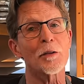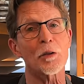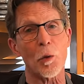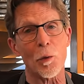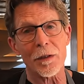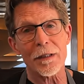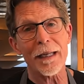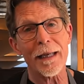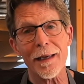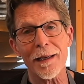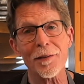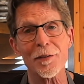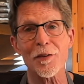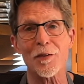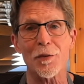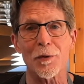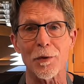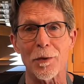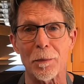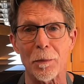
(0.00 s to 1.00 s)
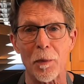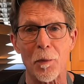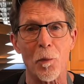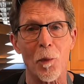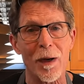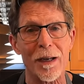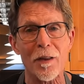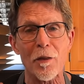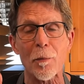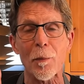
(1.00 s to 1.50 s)
Tortilla soup,
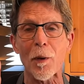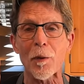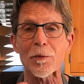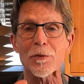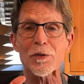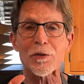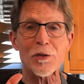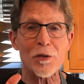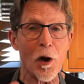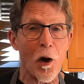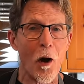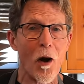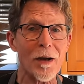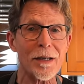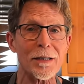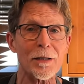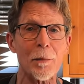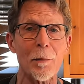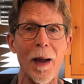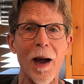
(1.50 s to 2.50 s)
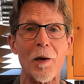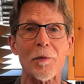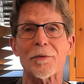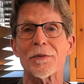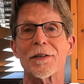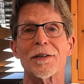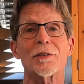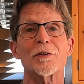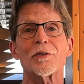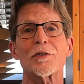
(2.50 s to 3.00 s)
one of the most talked
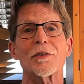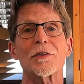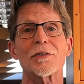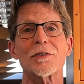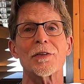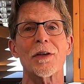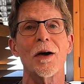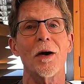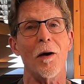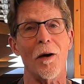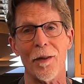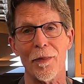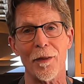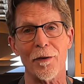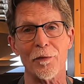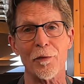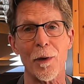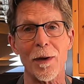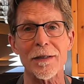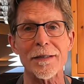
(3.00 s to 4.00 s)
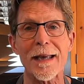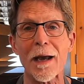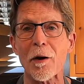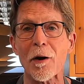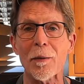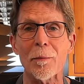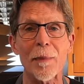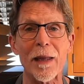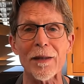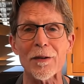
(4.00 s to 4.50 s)
about dishes on the
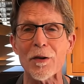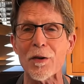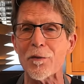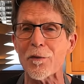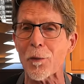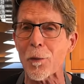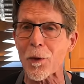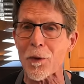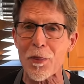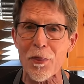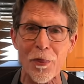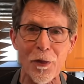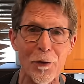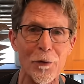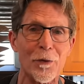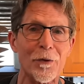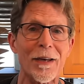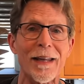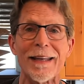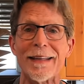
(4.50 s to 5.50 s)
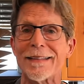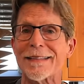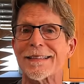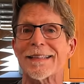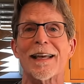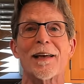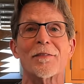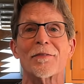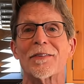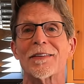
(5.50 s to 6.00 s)
Frontera menu for
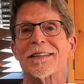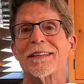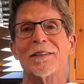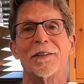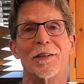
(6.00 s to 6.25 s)
37